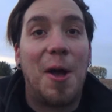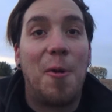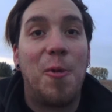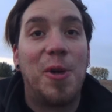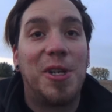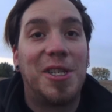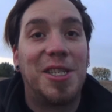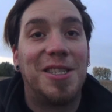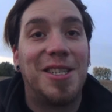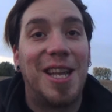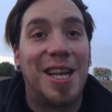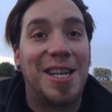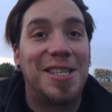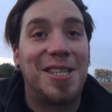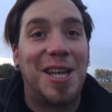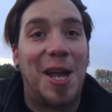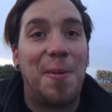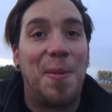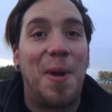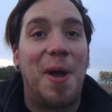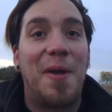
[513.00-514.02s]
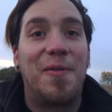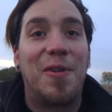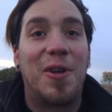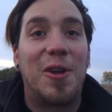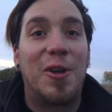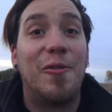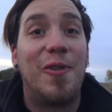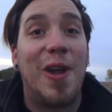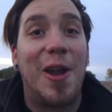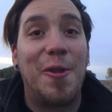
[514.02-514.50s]
I wish next time I have a
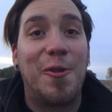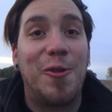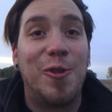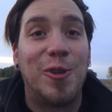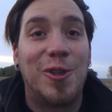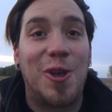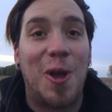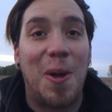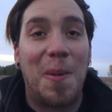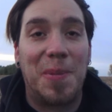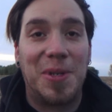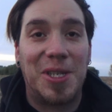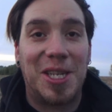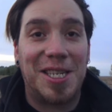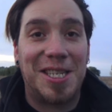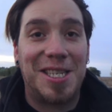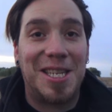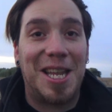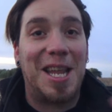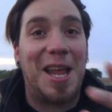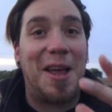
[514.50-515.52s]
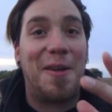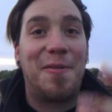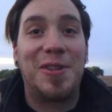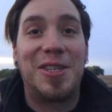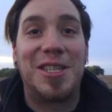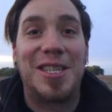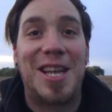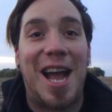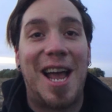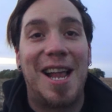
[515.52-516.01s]
very good composition that I have a
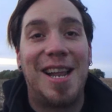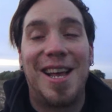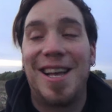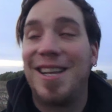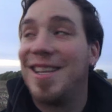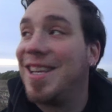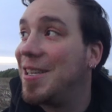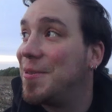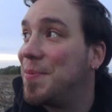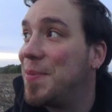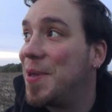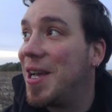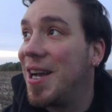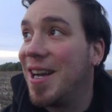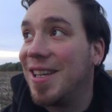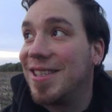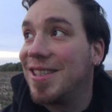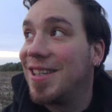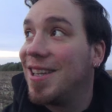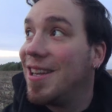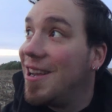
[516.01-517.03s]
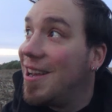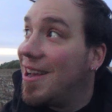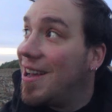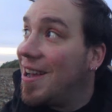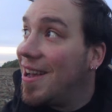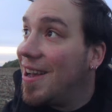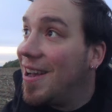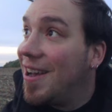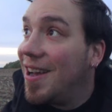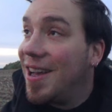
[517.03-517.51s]
sky like this because
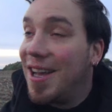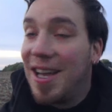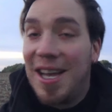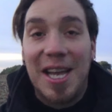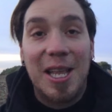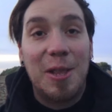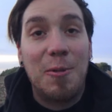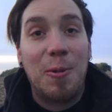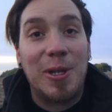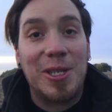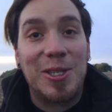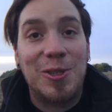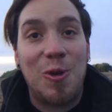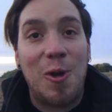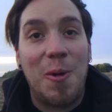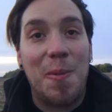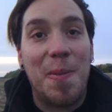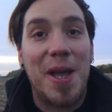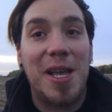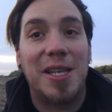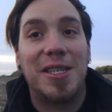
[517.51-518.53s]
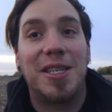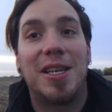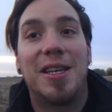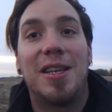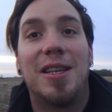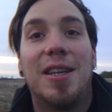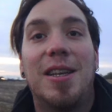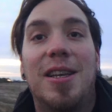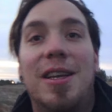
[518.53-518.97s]
it was so amazing.